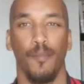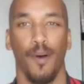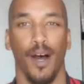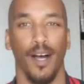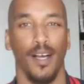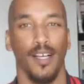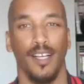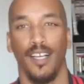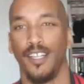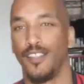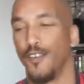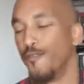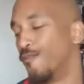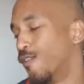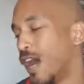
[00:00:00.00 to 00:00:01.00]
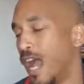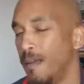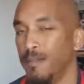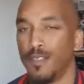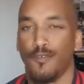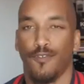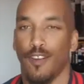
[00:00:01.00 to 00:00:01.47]
But the
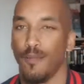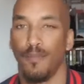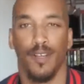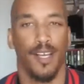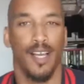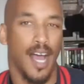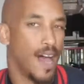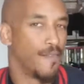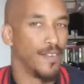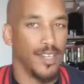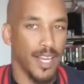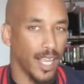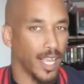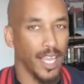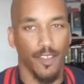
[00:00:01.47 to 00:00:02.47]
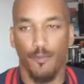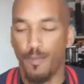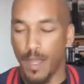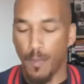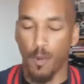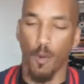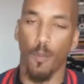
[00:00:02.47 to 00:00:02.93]
vibes from other negative
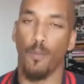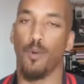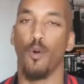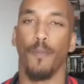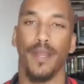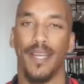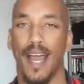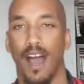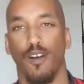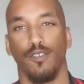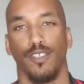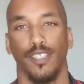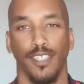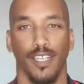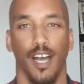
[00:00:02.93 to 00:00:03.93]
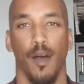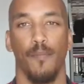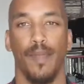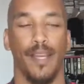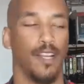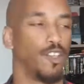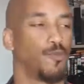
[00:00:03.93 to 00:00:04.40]
people brought me down. You know what I
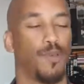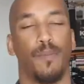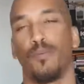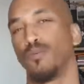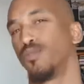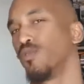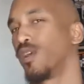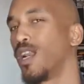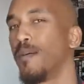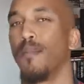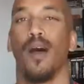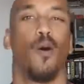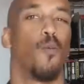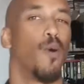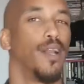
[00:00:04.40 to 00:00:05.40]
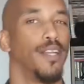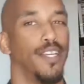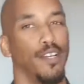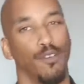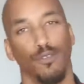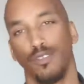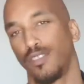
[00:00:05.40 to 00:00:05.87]
mean? There was people talking about 1-0s,
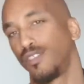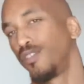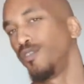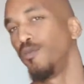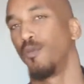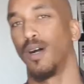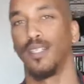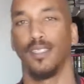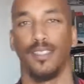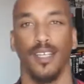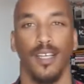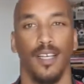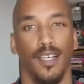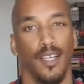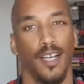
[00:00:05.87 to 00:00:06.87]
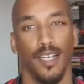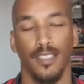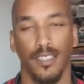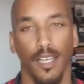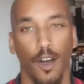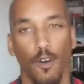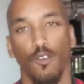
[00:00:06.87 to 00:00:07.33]
2-1s. I'm
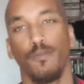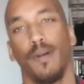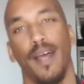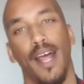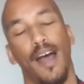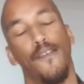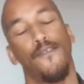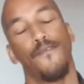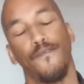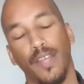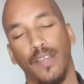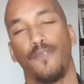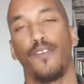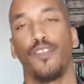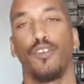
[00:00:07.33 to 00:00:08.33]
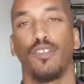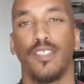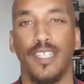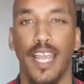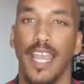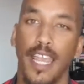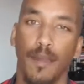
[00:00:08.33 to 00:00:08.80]
told, man, have faith in your
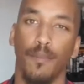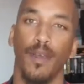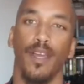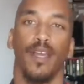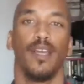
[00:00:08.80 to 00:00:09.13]
team.